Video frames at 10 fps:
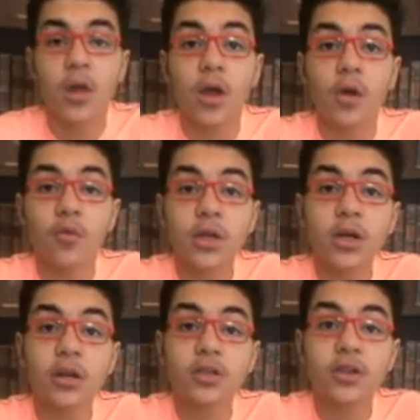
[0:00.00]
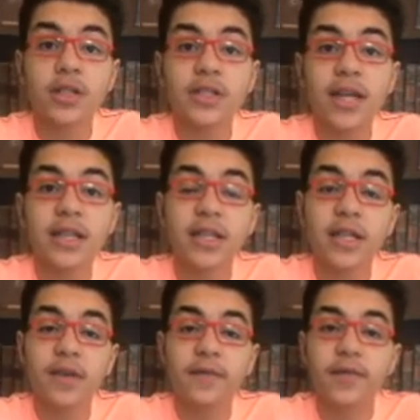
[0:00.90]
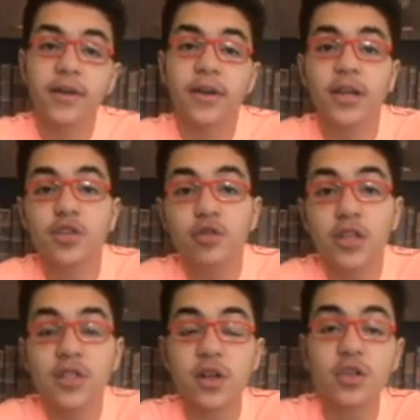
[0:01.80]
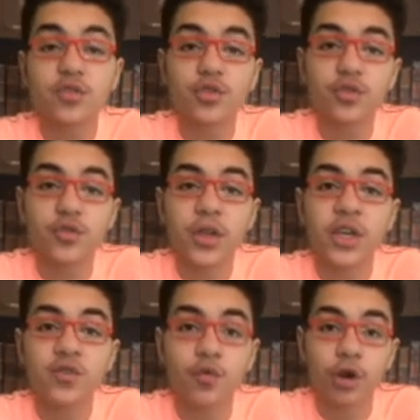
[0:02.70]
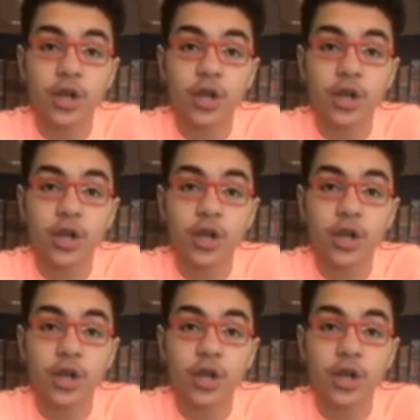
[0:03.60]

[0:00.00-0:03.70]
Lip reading: When Carter and Sadie leave, Julius starts doing his work.